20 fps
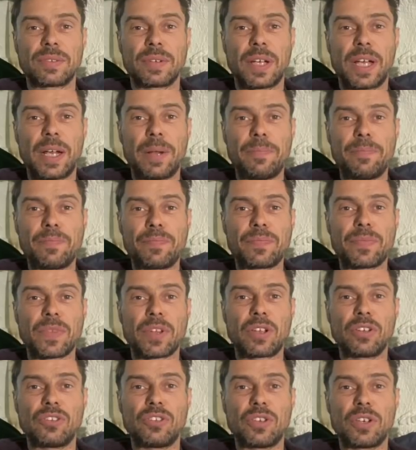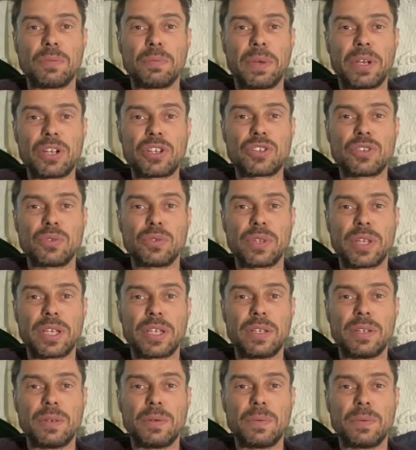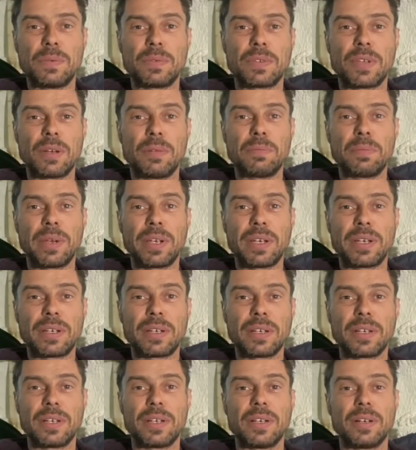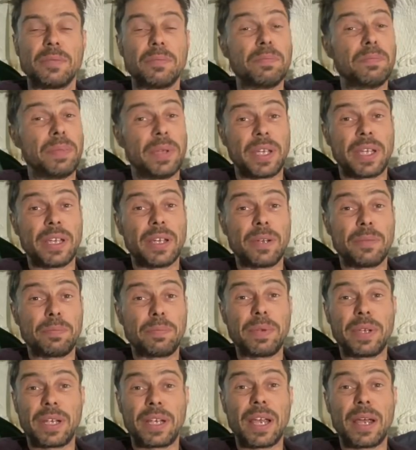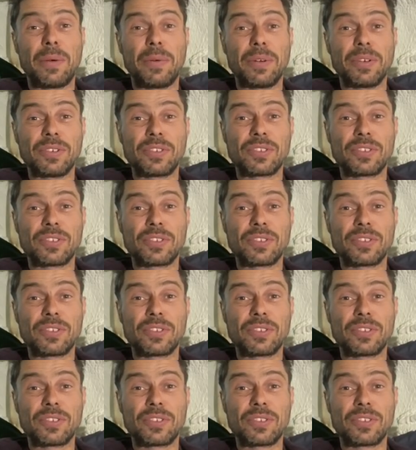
because you can make sure that you don't make big errors.